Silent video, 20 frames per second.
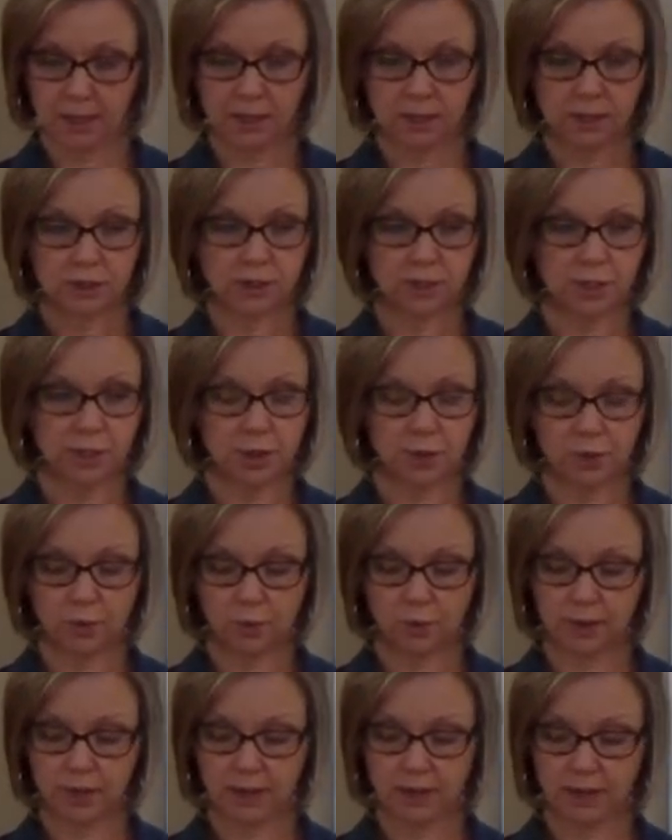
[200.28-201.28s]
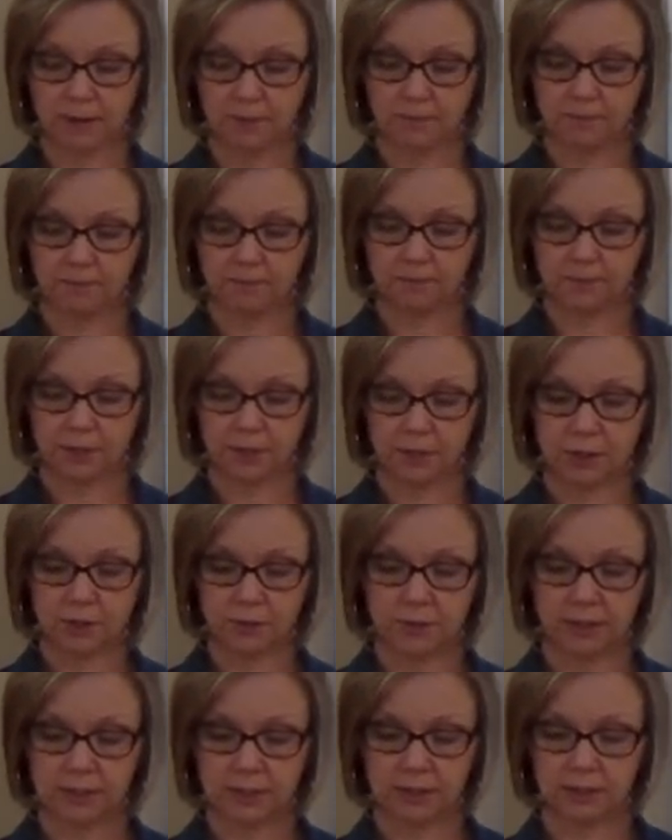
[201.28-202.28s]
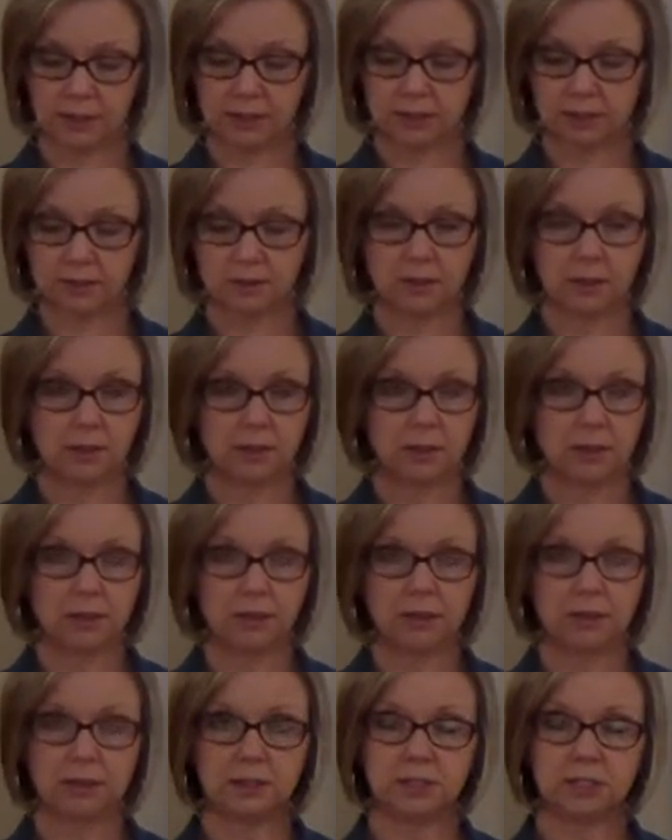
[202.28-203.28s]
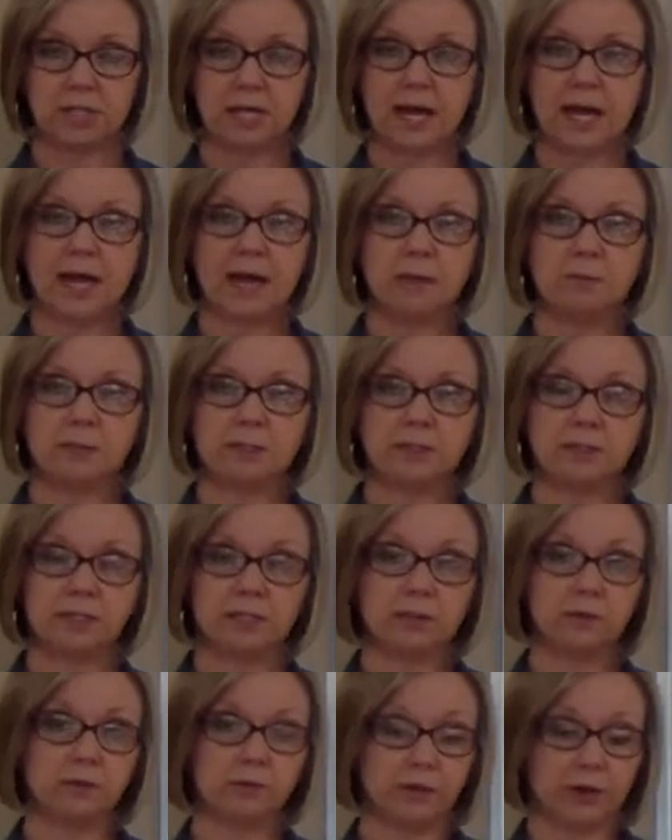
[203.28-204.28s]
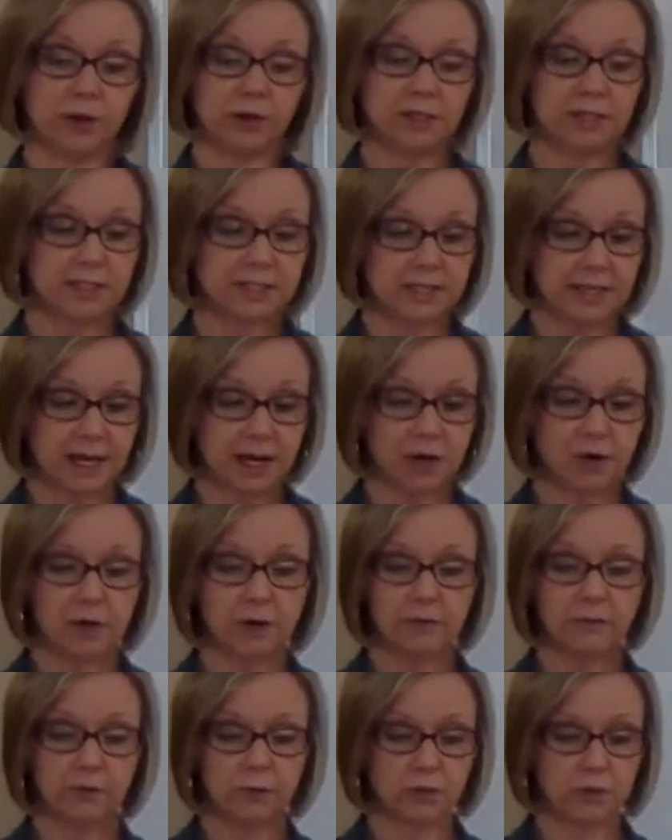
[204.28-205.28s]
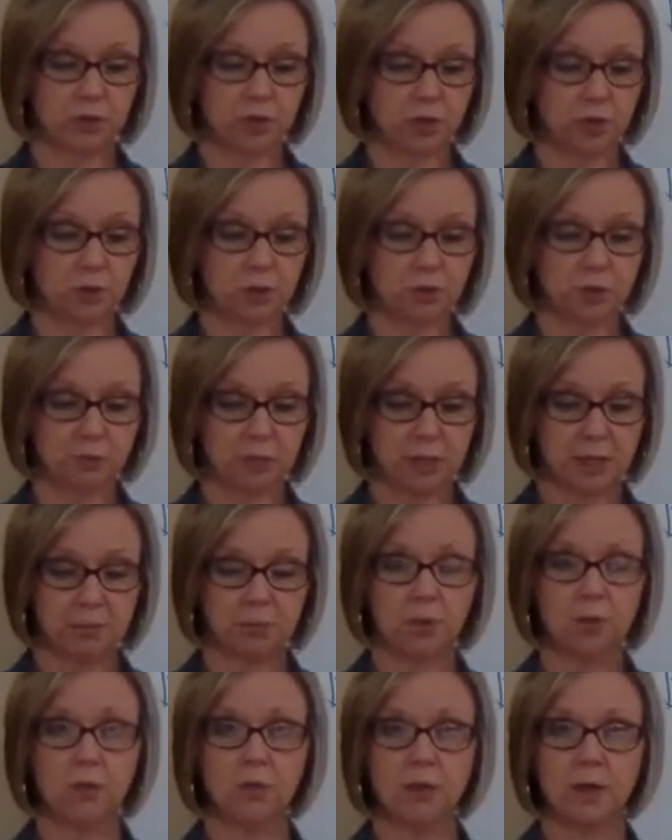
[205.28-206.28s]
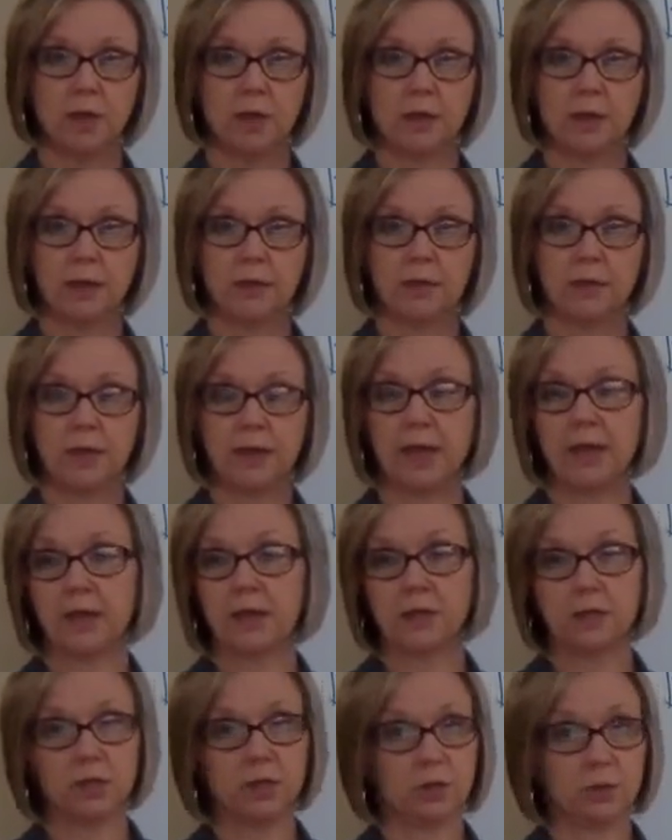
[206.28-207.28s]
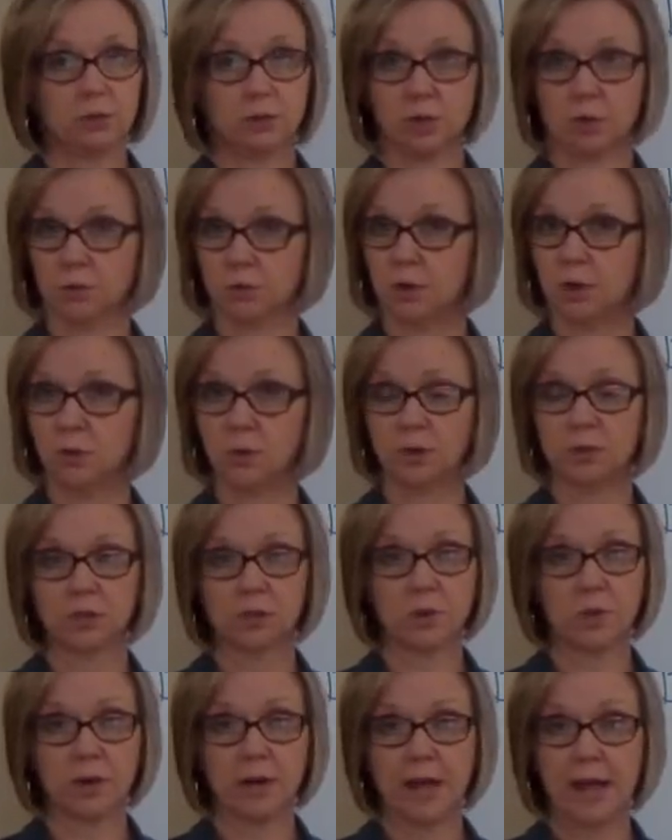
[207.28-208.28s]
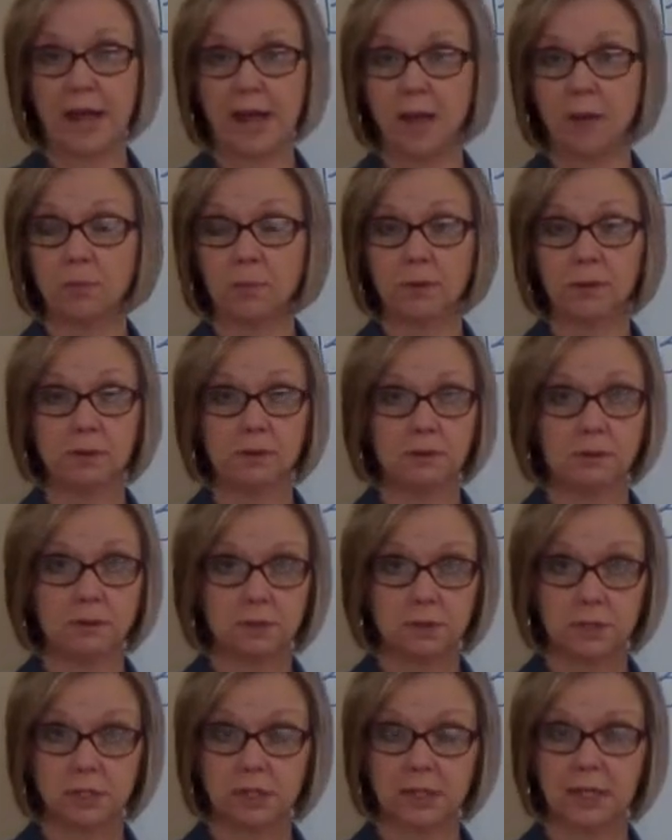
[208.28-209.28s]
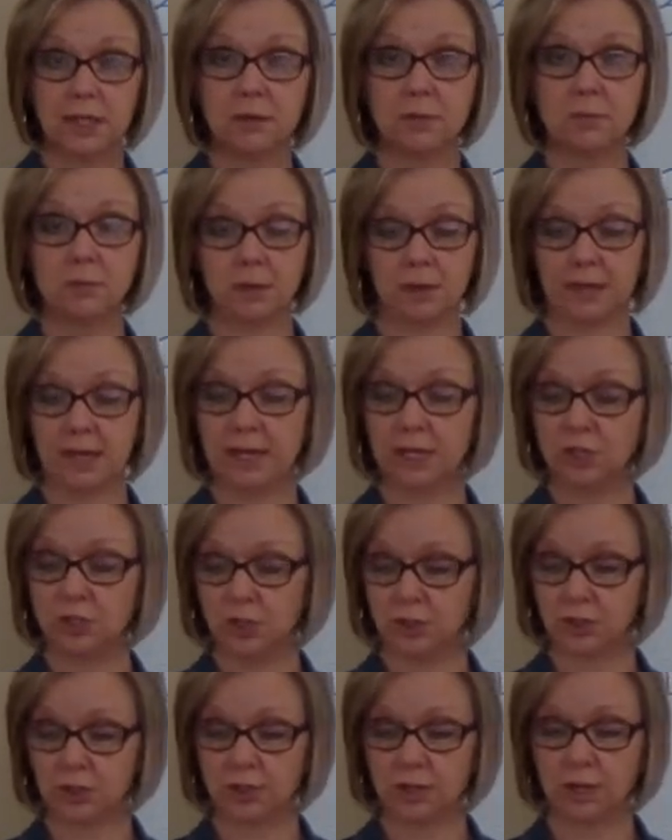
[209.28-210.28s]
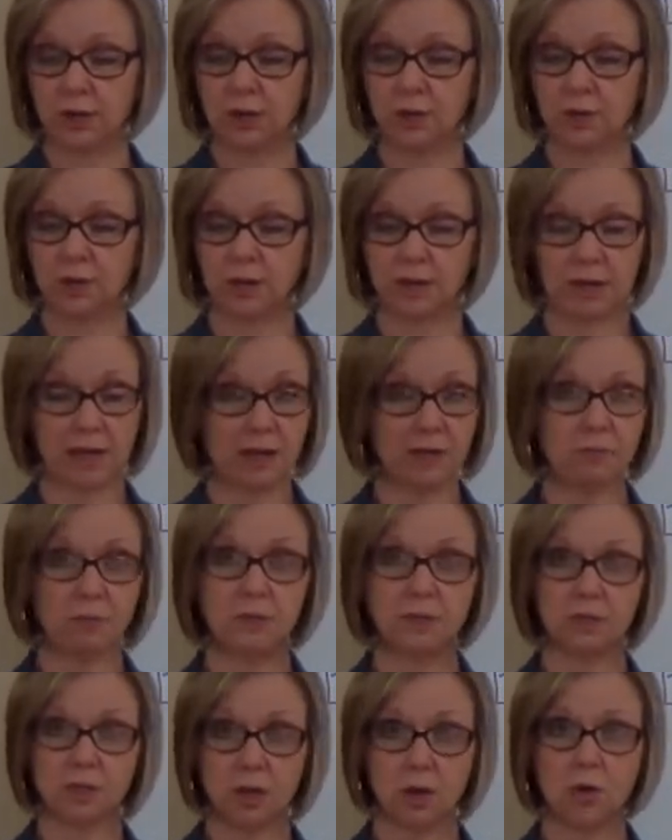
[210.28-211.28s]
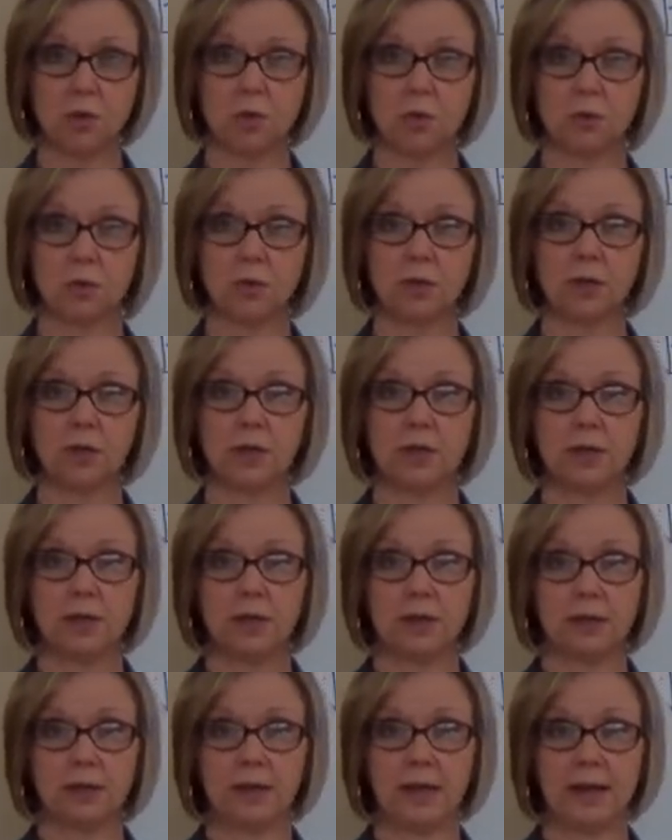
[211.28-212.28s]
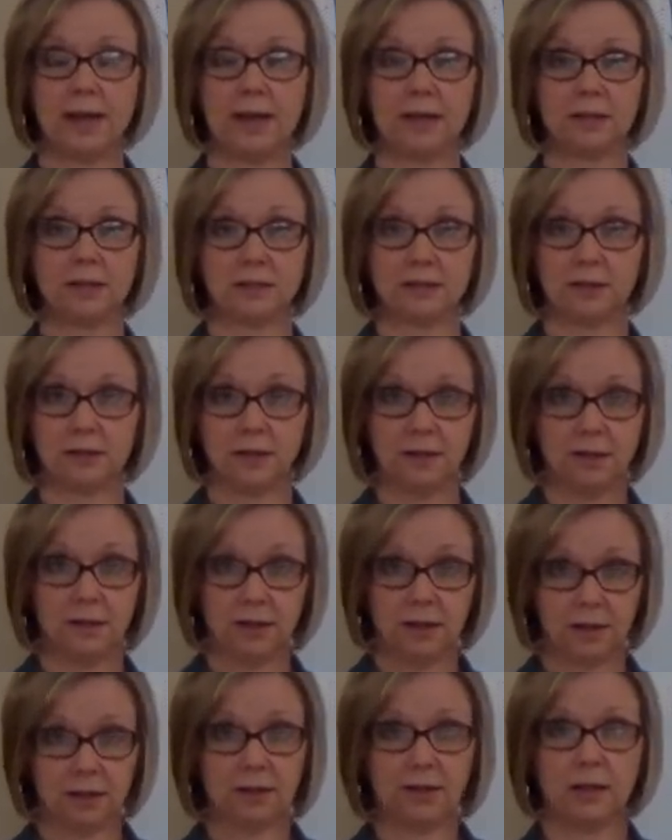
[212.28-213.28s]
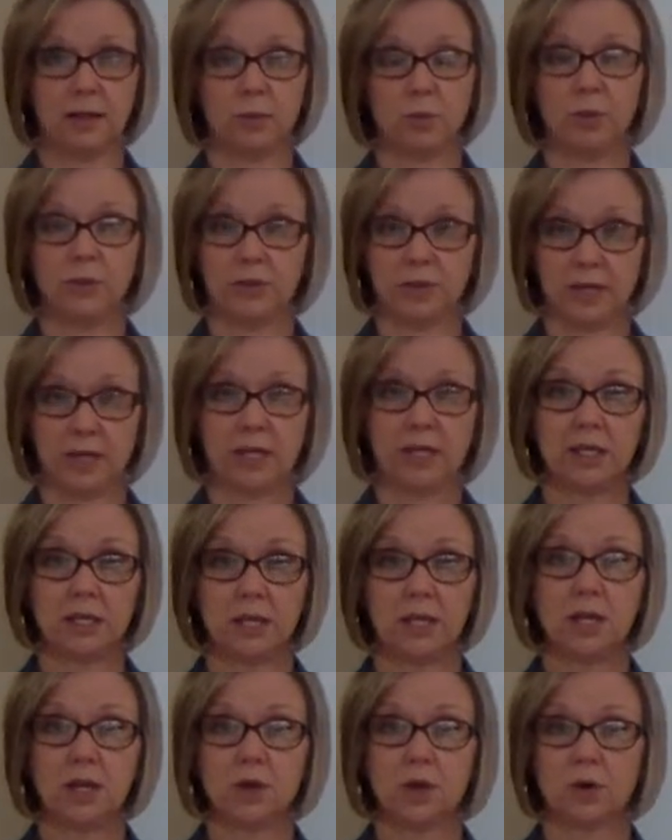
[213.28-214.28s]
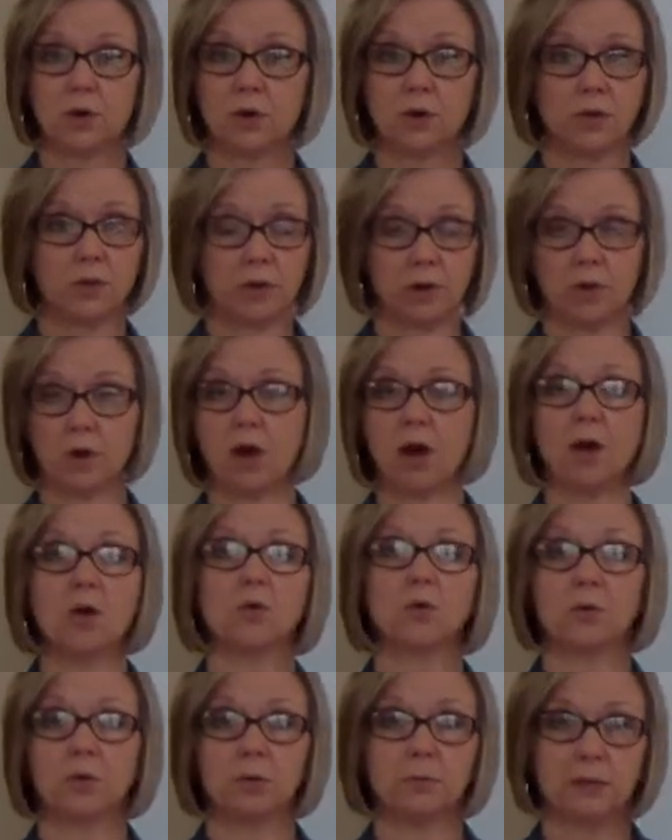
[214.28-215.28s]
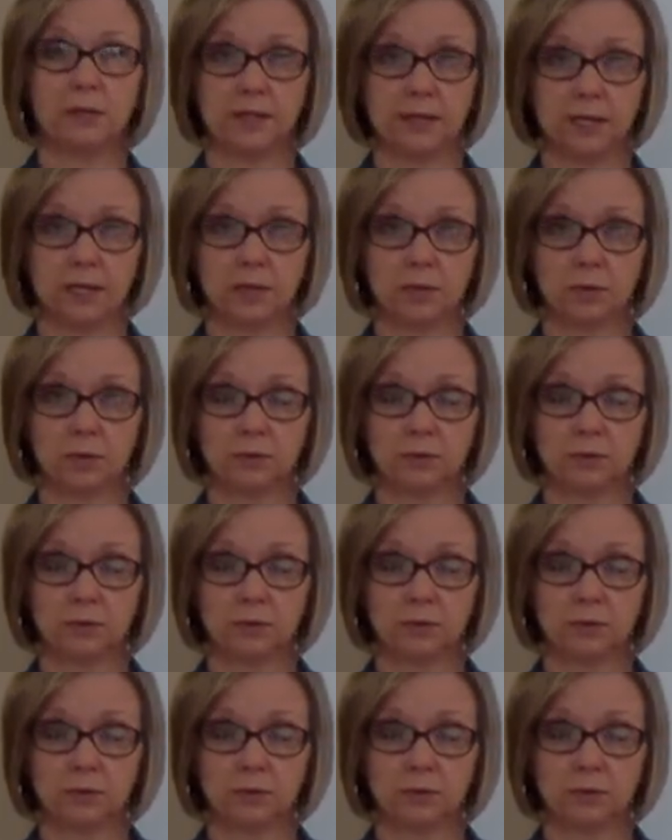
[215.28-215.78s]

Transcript: So, um, you know, this this time is still very scary for the Jewish people. They, you know, don't know what's going to happen to them. They just know that they've been told that within a year they're all going to be killed.